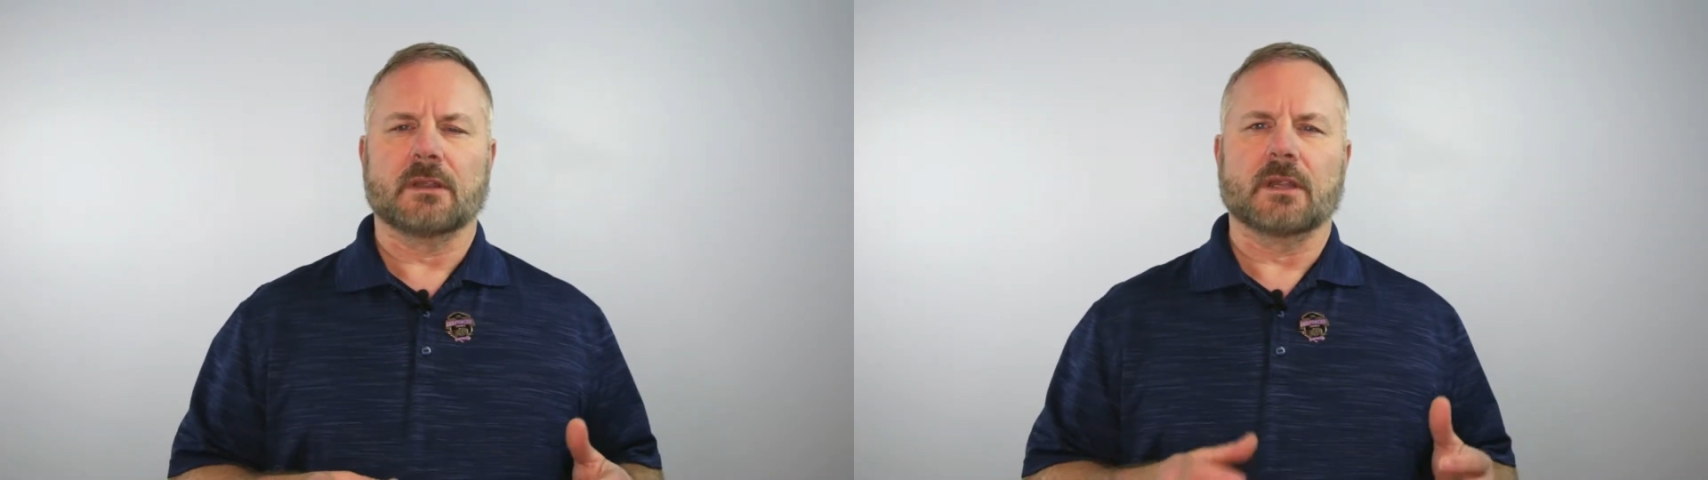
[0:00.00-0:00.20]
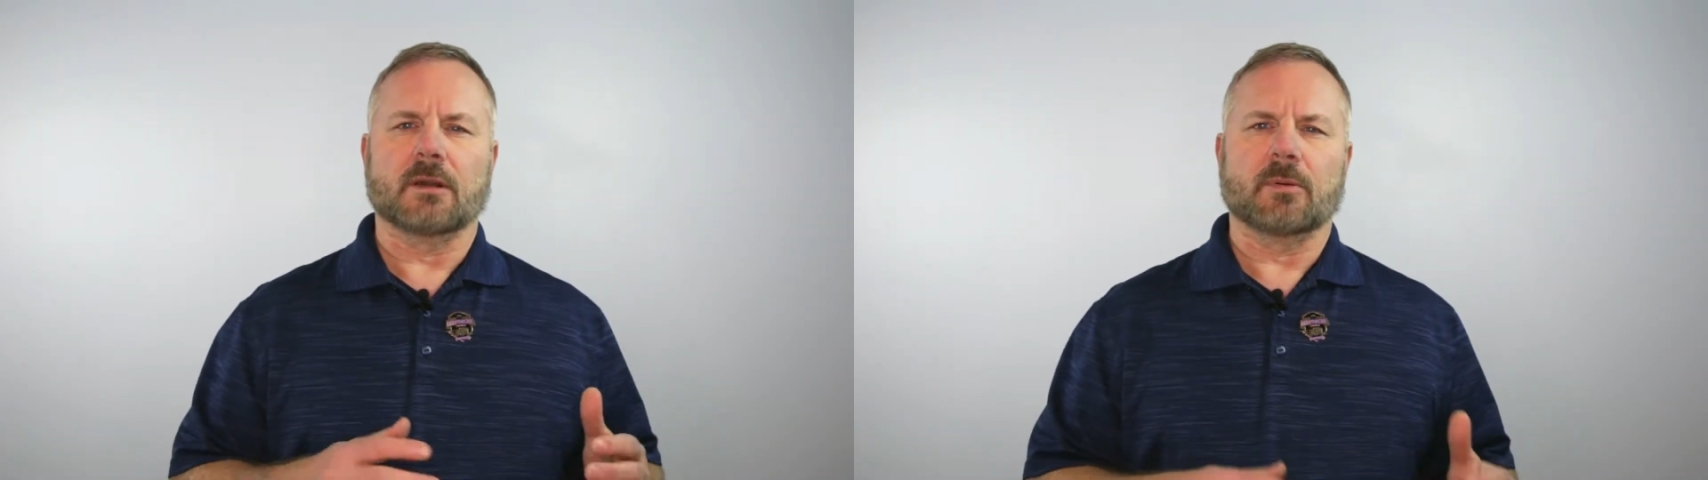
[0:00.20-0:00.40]

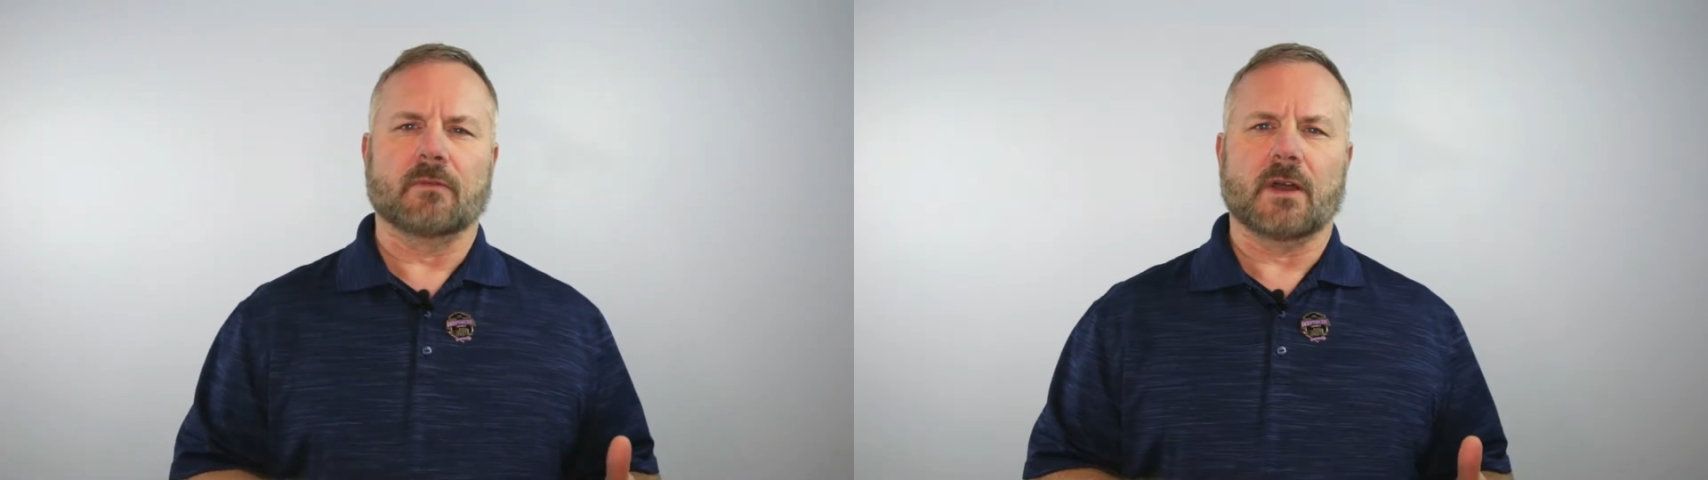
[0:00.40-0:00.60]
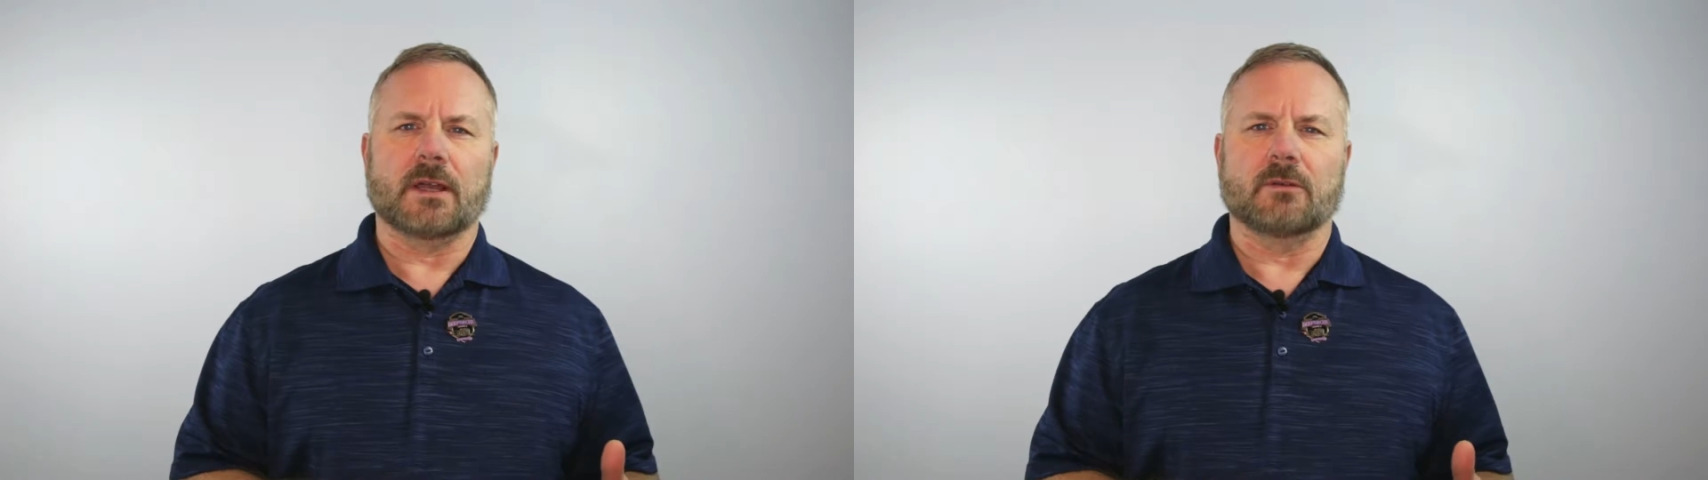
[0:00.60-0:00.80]
that are
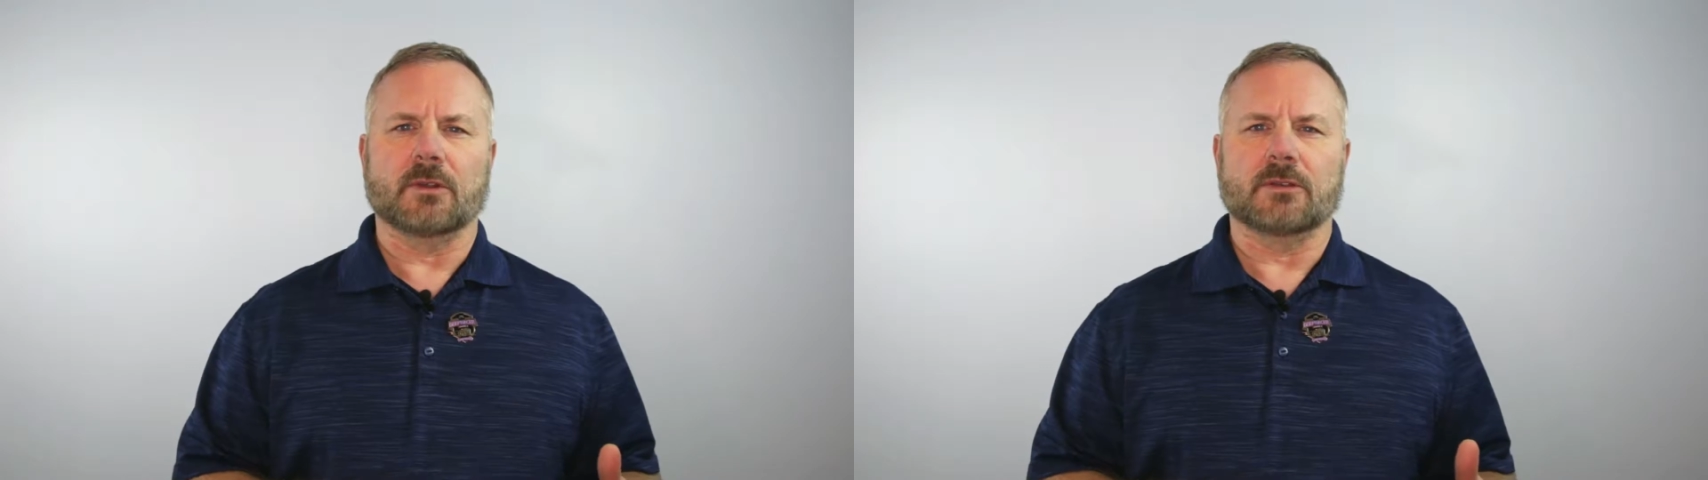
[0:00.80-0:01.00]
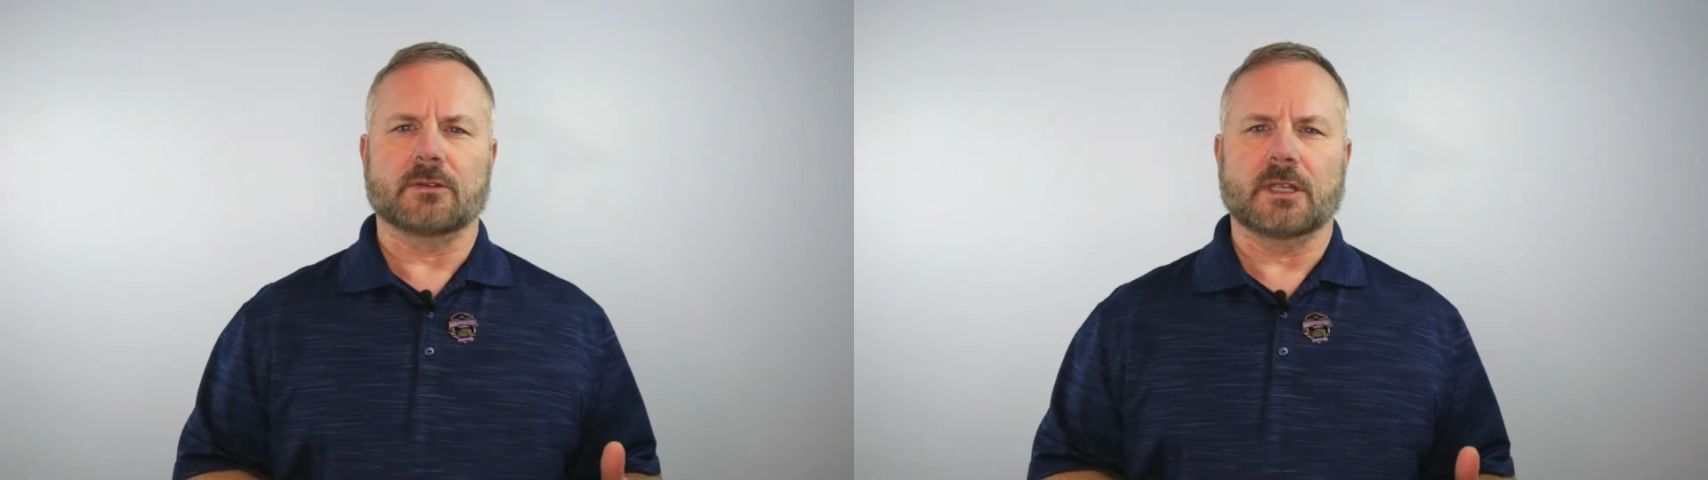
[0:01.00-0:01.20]
provided
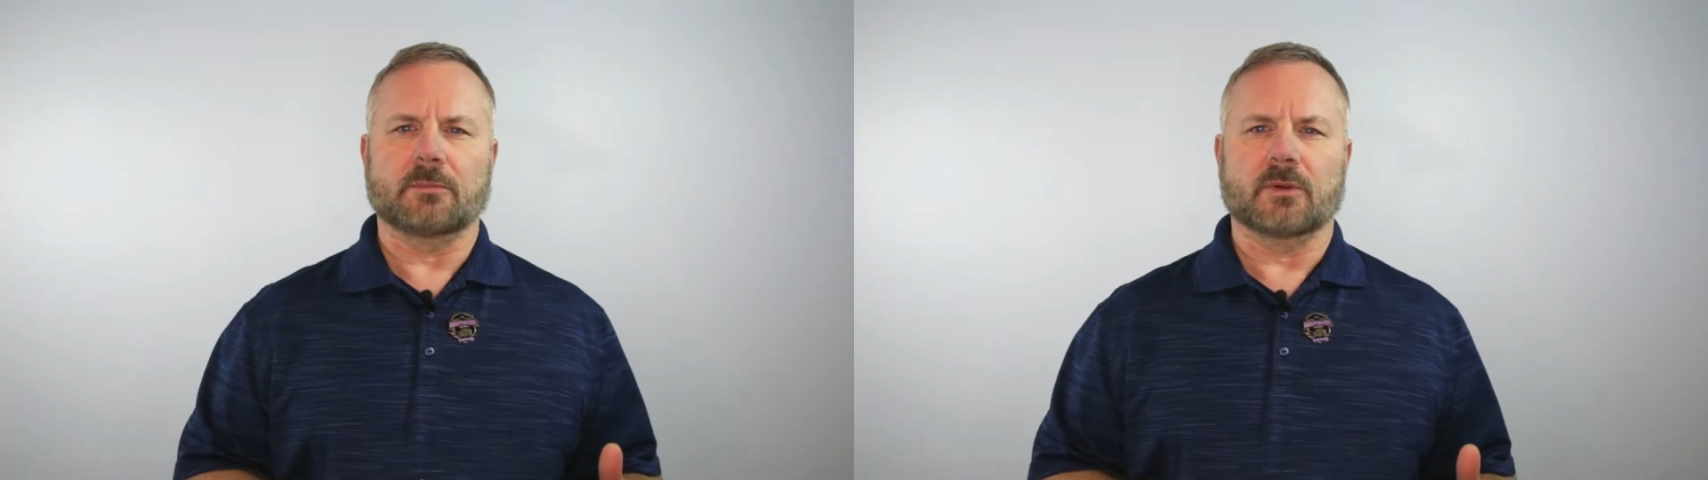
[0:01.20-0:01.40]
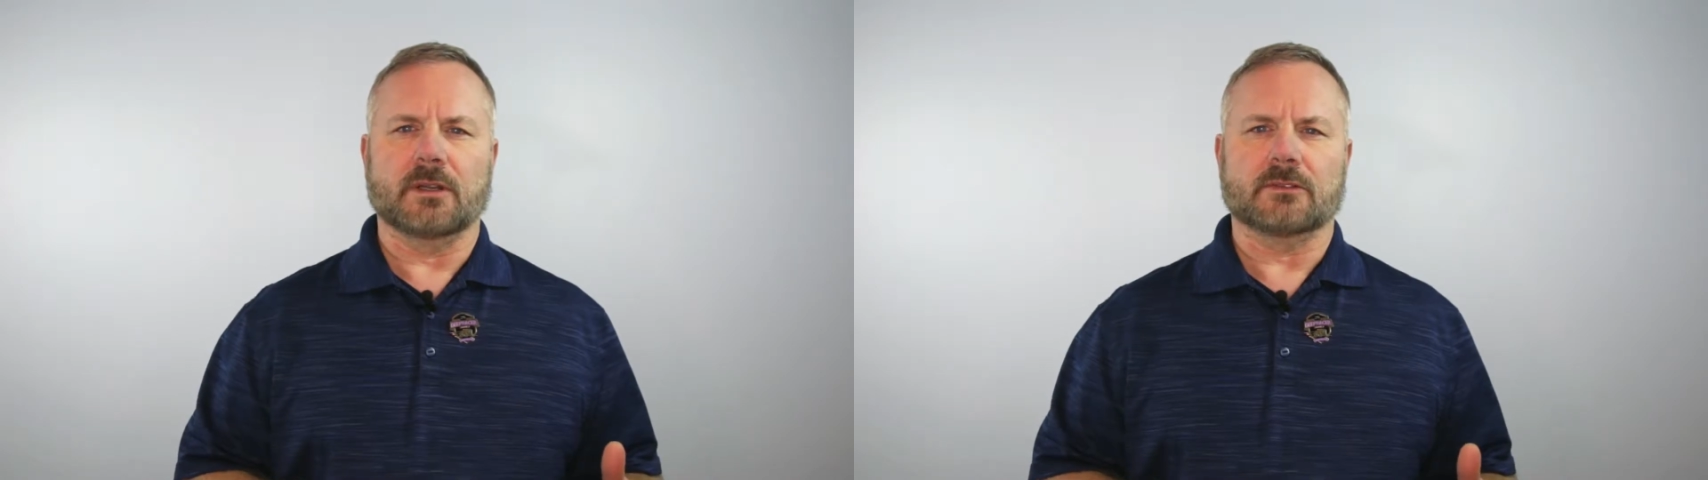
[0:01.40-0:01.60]
with your
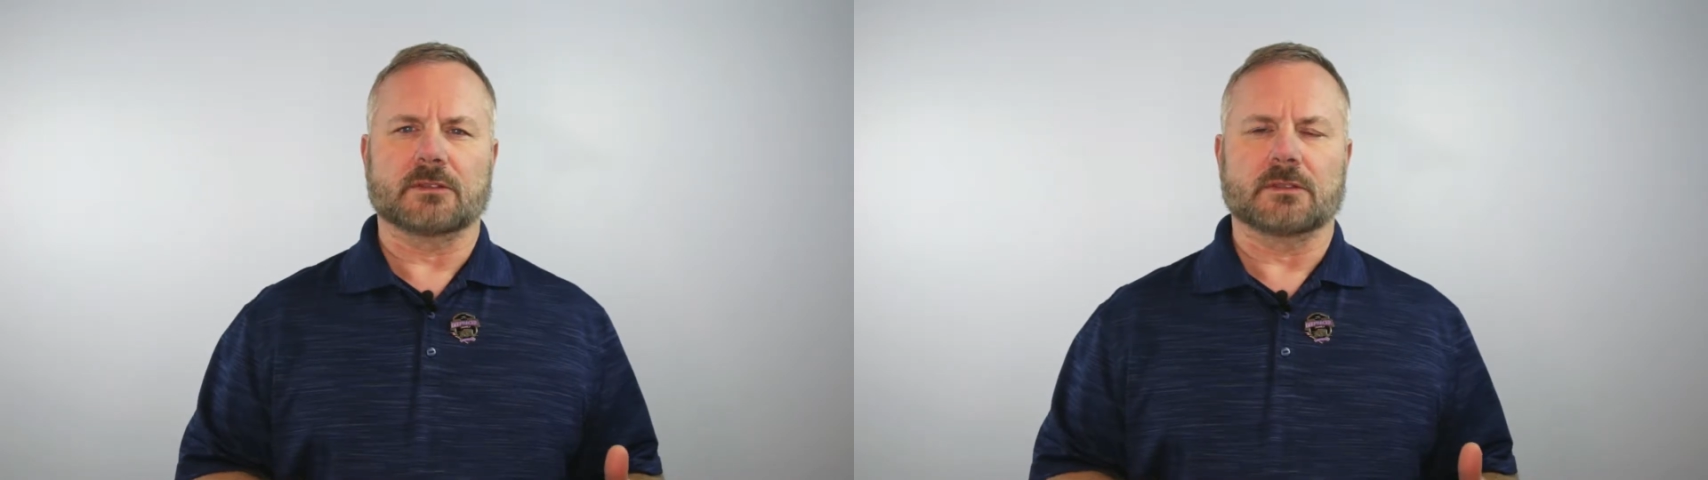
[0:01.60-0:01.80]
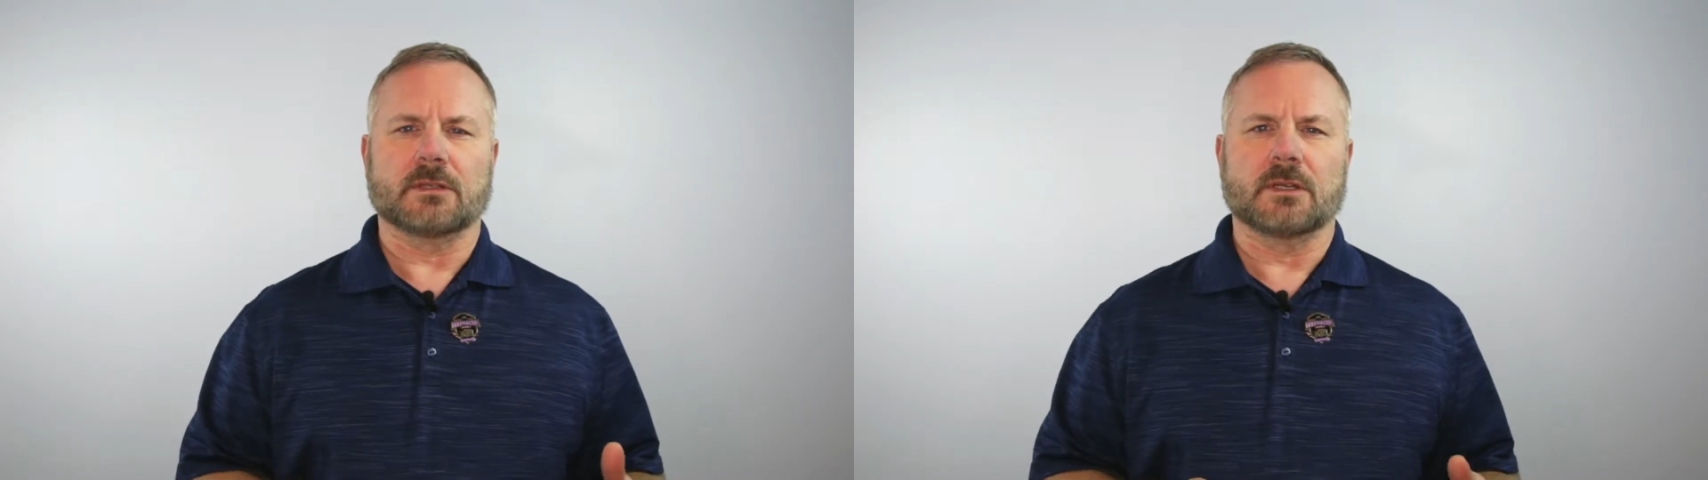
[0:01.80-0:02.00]

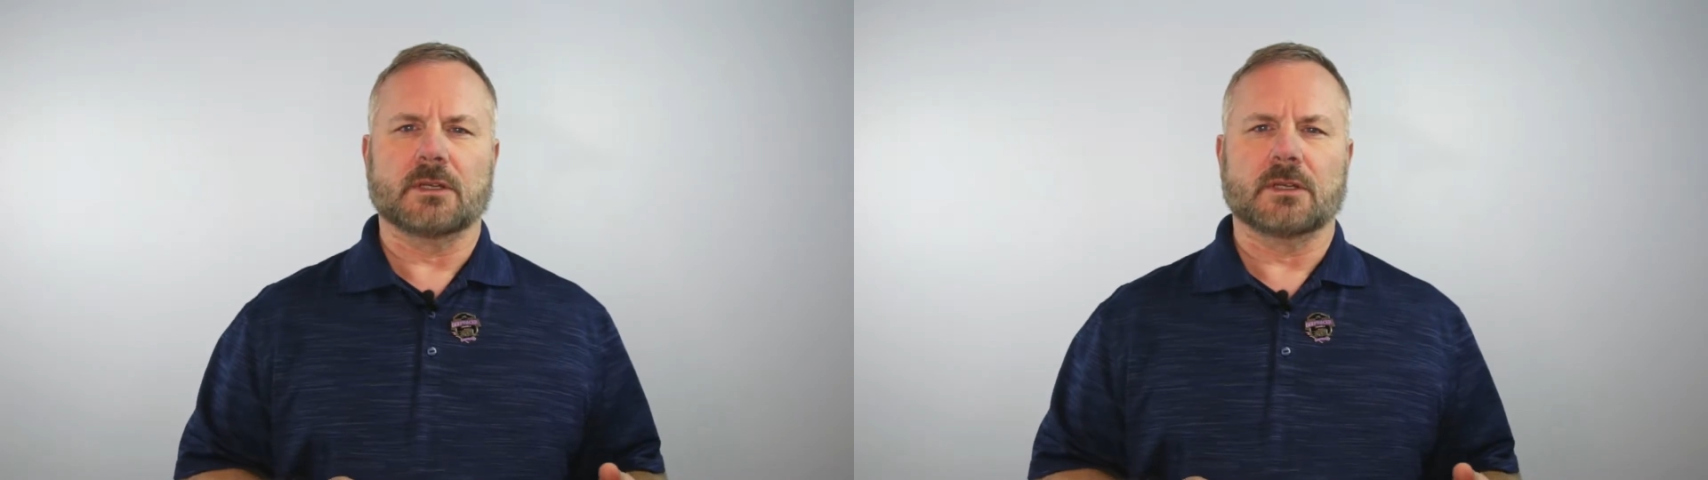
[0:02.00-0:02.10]
DeepRacer.